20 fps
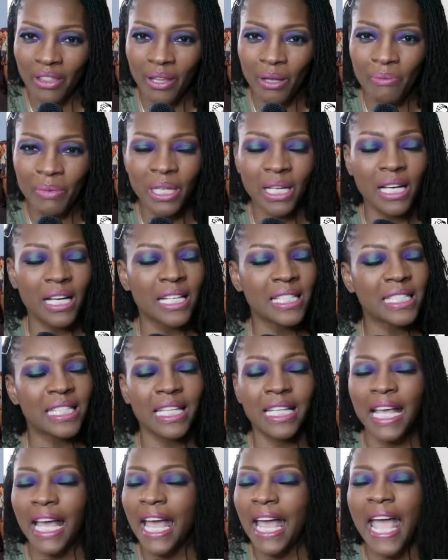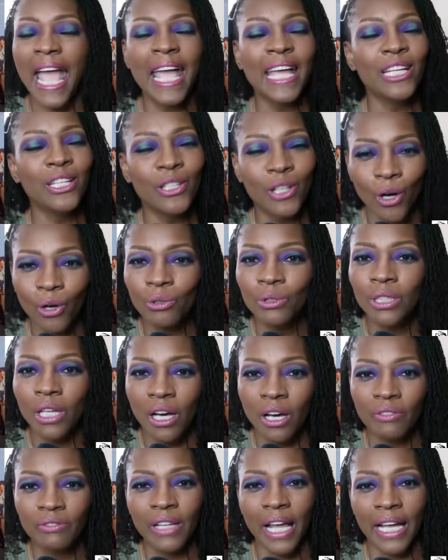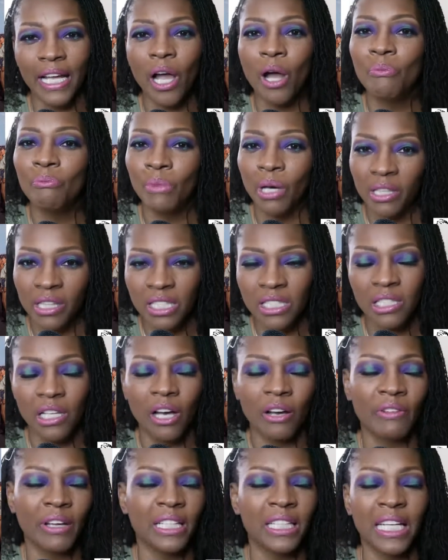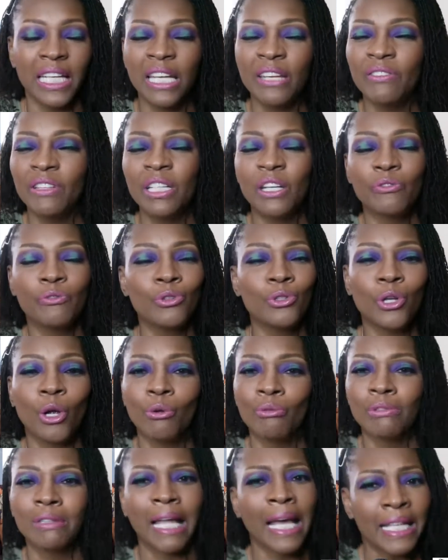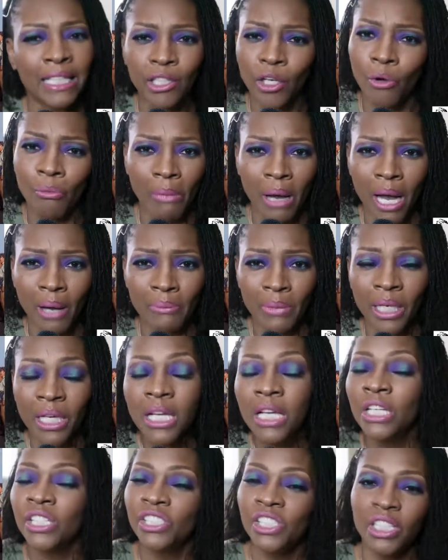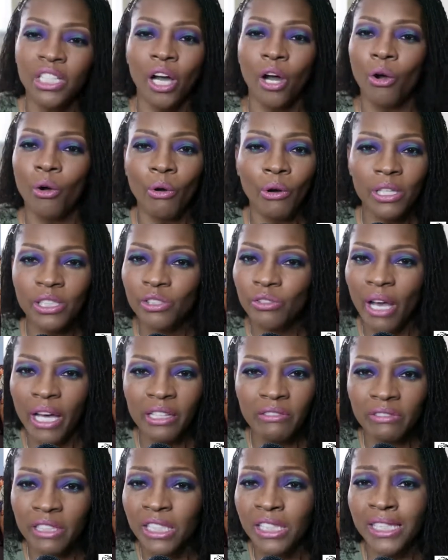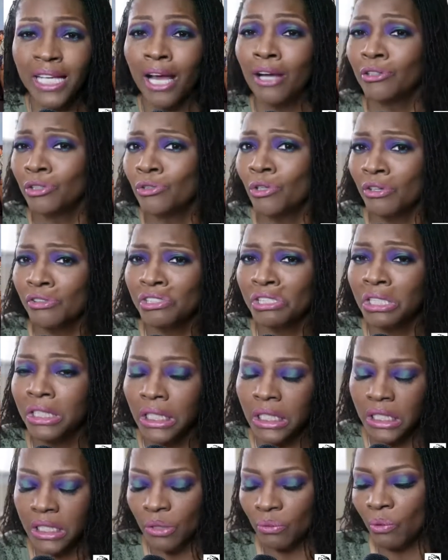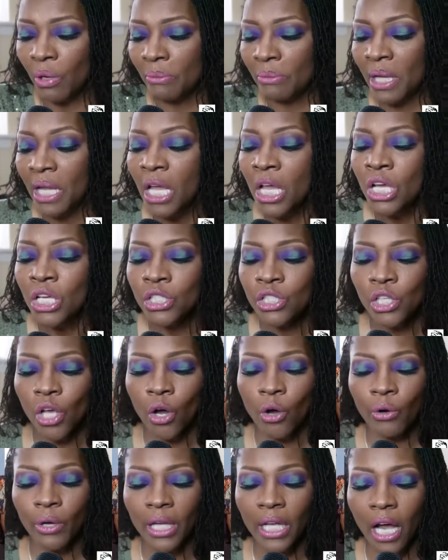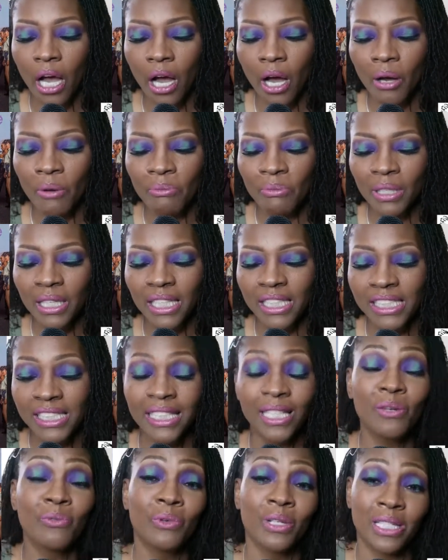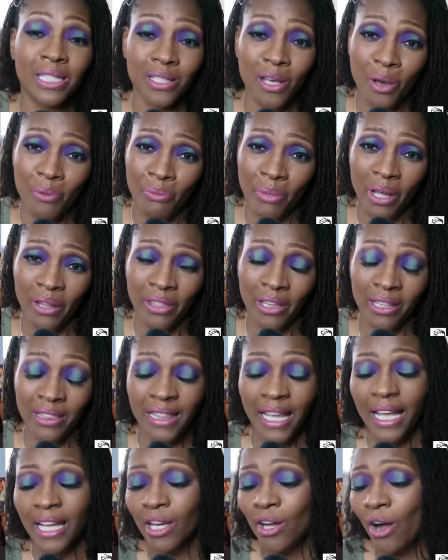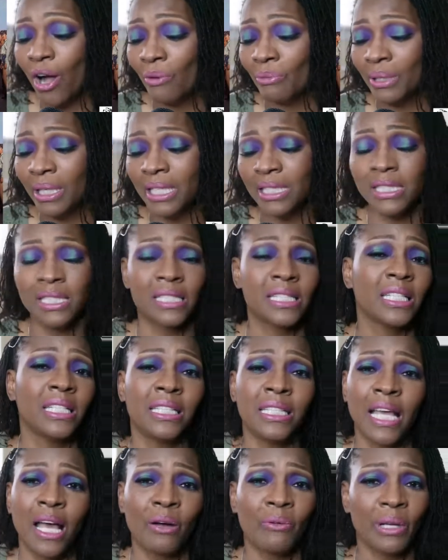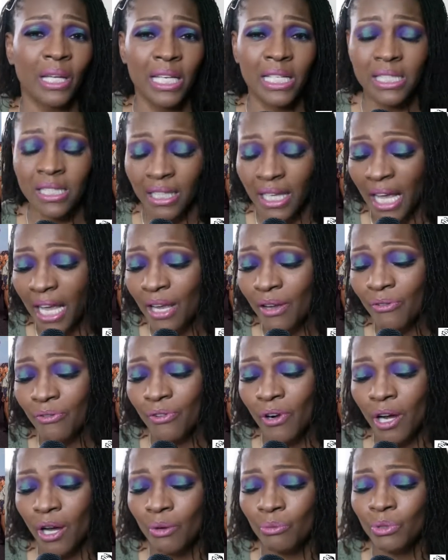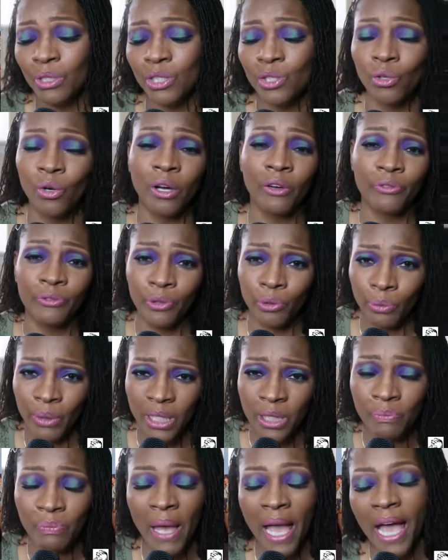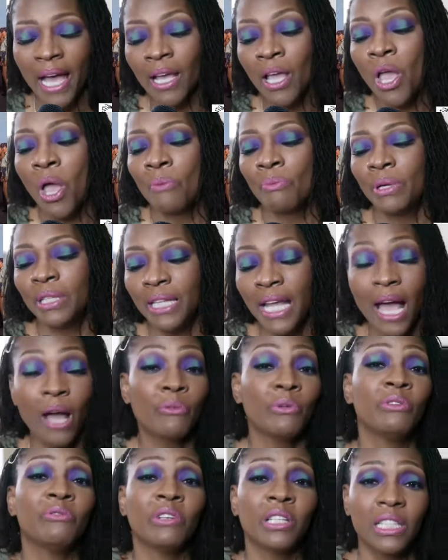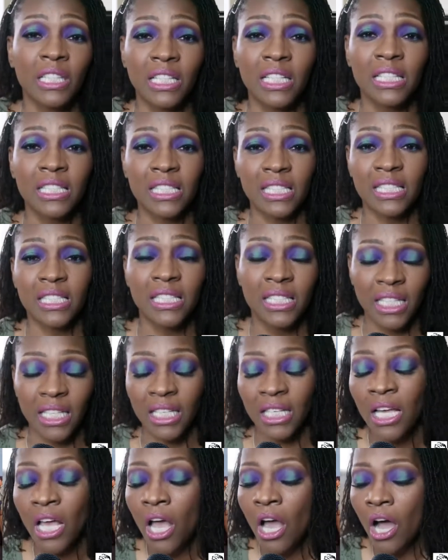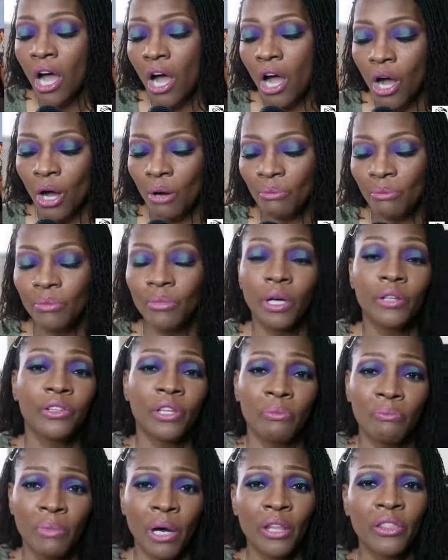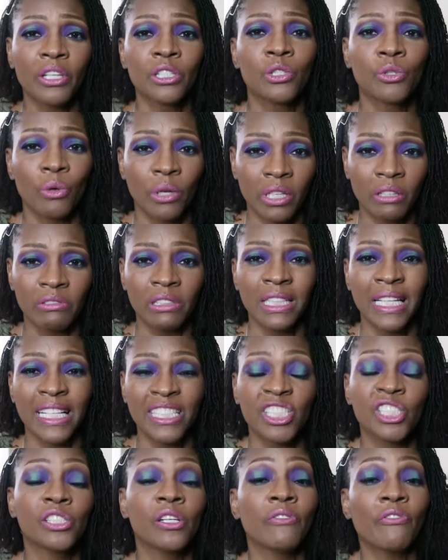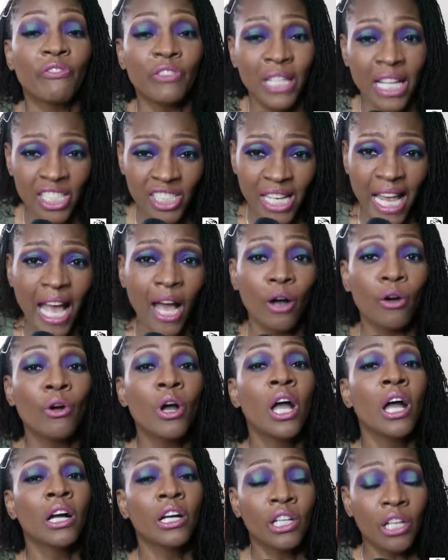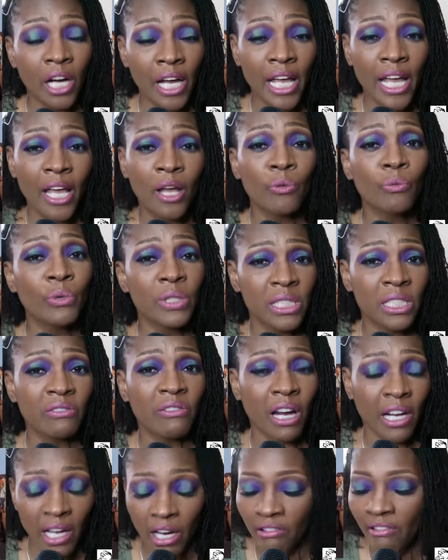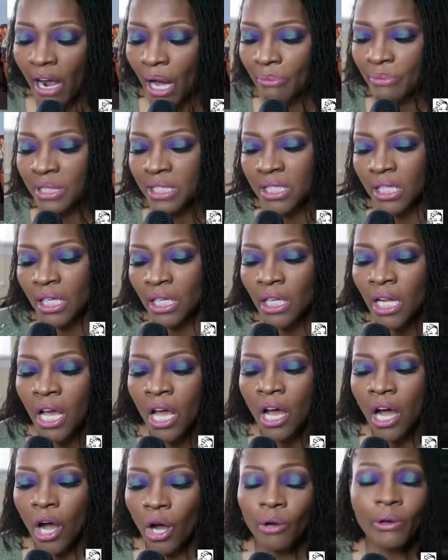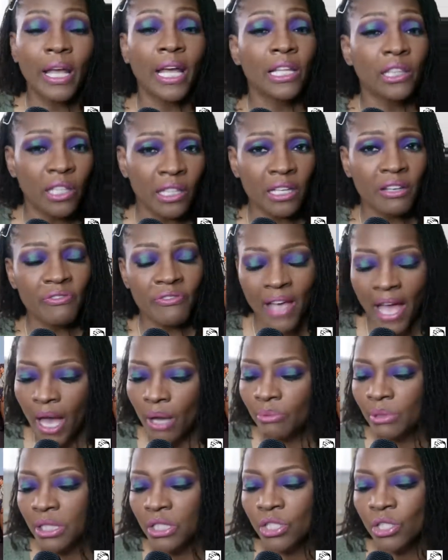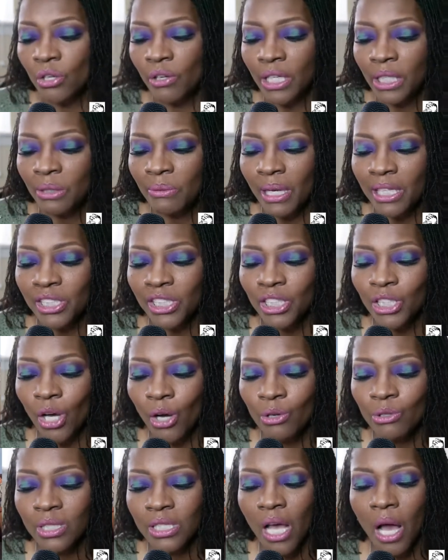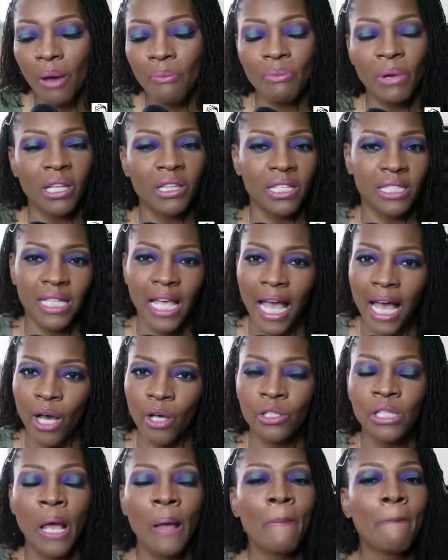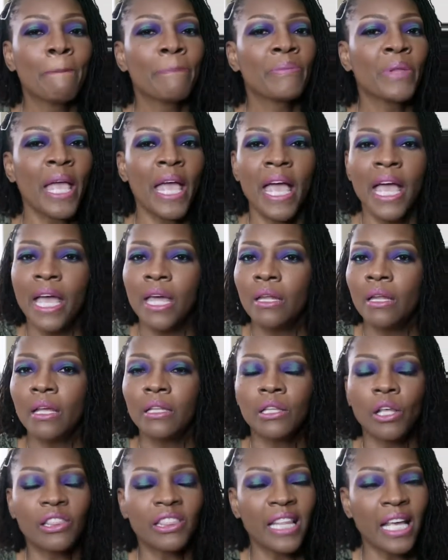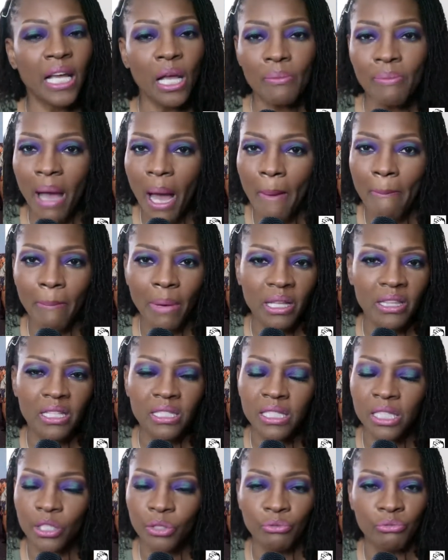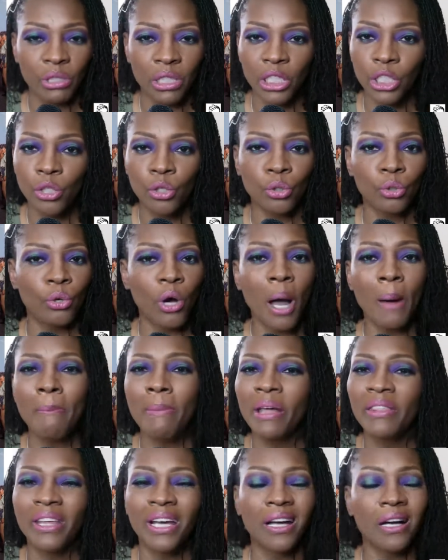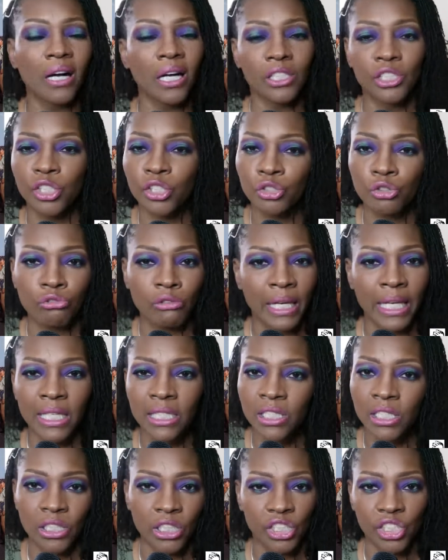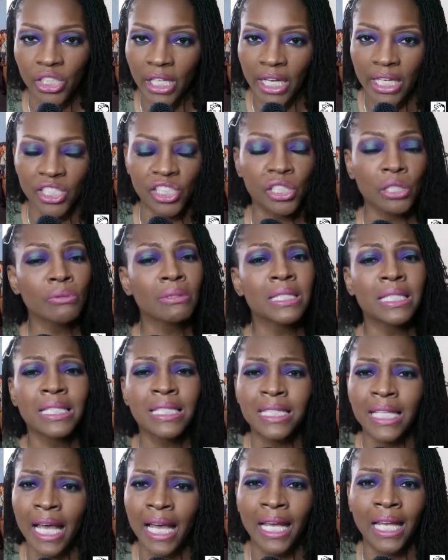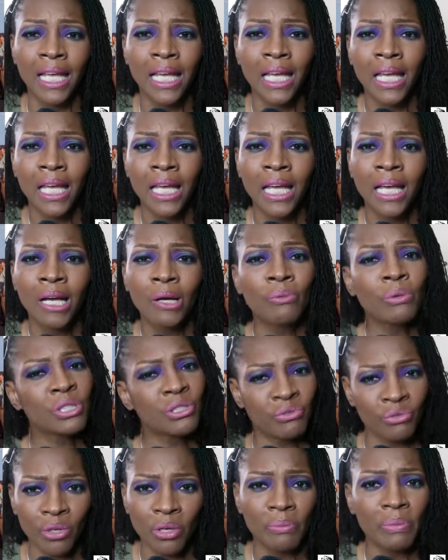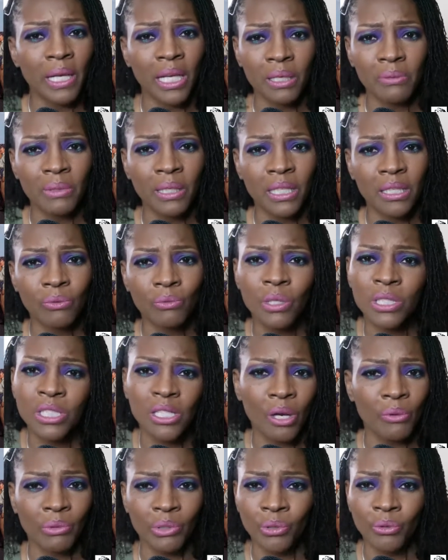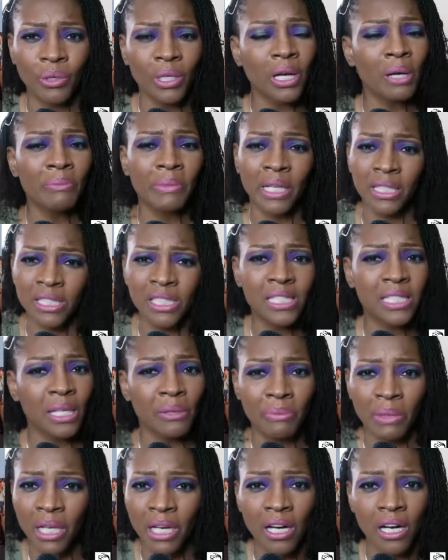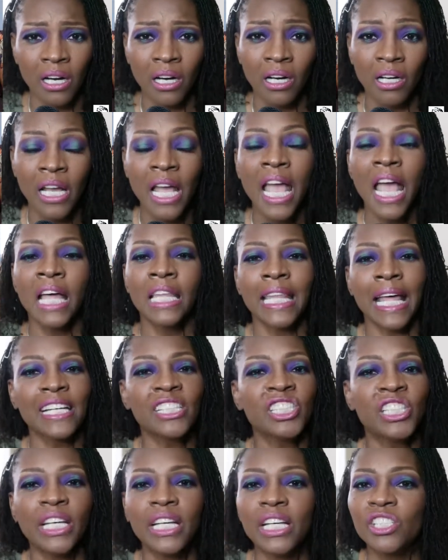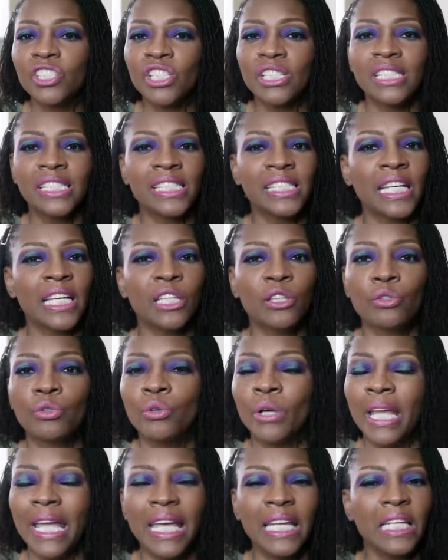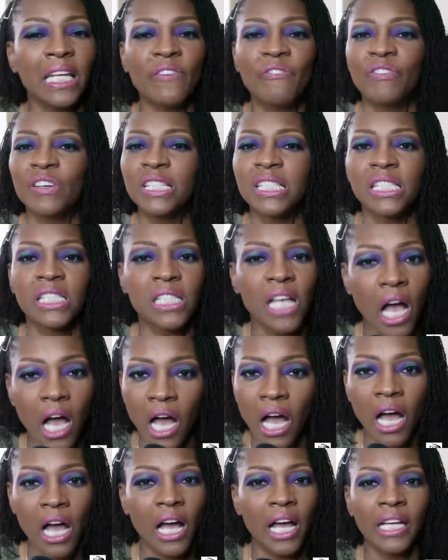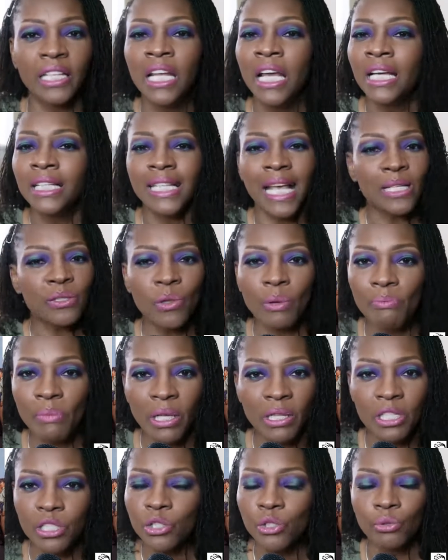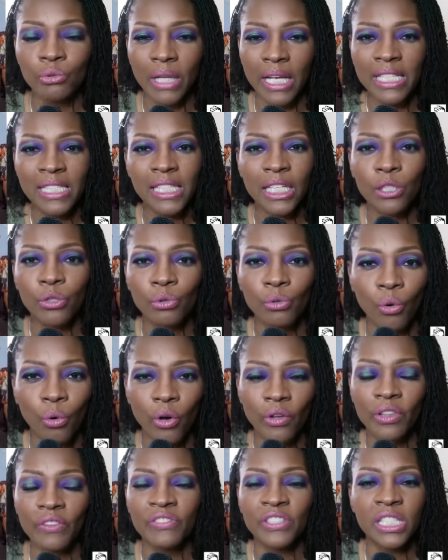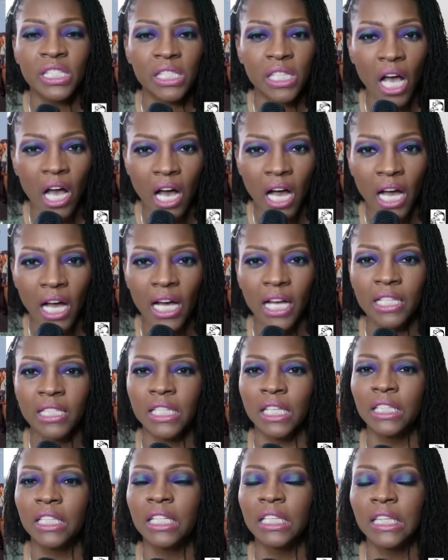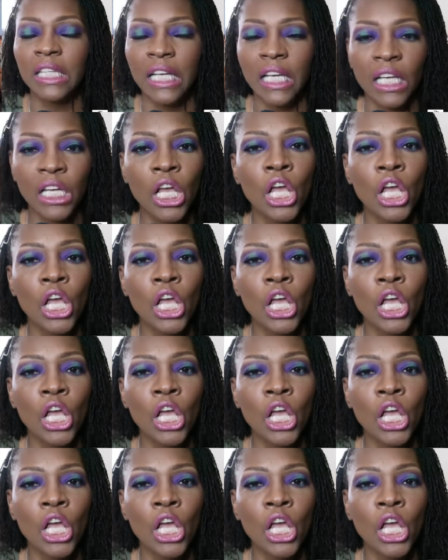because ain't no love like a mother's love. And even if you don't like your mama, she gonna always try to reach out. She a decent woman. So she went to her mother. Thank God we get to see now where Issa came from. We saw it a few weeks back, but now we really get to see the mother-daughter relationship flesh out. Go ahead, Wendy Raquel Robinson. Okay, looking fabulous. So anyway, she goes to her mother's house. And the thing about mothers that are really cool, her mother cut straight to the chase. She was just like, What's wrong, baby? What's going on? Come here, just give me a hug. Like, she could just see through any facade. That's what mothers do. They see through all the facades, anything